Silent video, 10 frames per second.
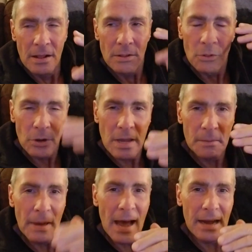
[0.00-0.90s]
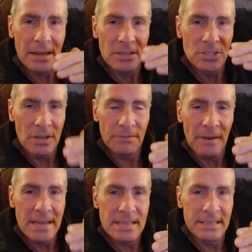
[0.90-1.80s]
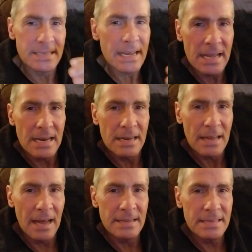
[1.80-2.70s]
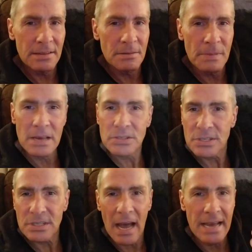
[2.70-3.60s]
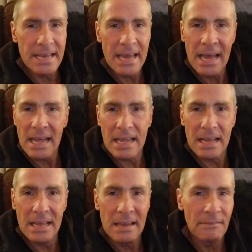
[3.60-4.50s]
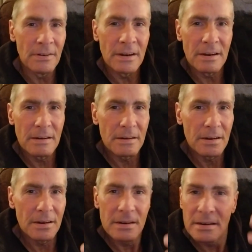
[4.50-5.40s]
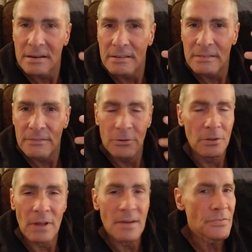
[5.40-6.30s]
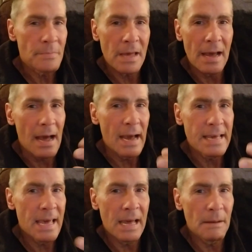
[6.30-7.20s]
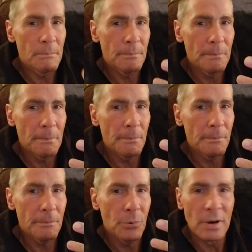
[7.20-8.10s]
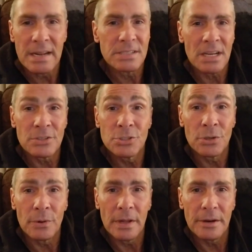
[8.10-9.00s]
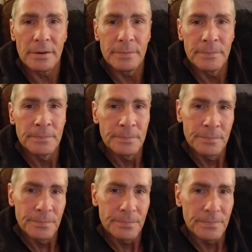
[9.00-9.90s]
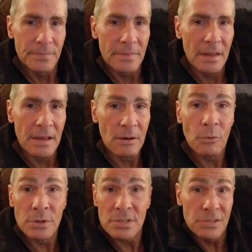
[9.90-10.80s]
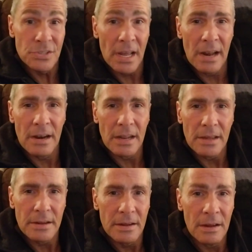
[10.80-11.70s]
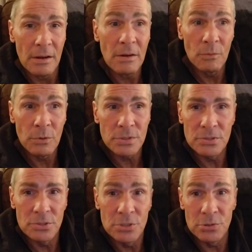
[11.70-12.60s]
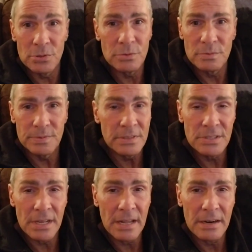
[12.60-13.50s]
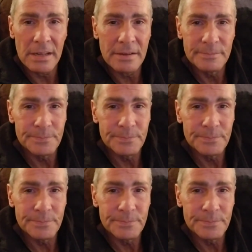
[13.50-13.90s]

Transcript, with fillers: Looking back at the stuff I did on a daily basis, I can't even for the life of me, I, I can't put any sense to it. It was insanity. It was true insanity.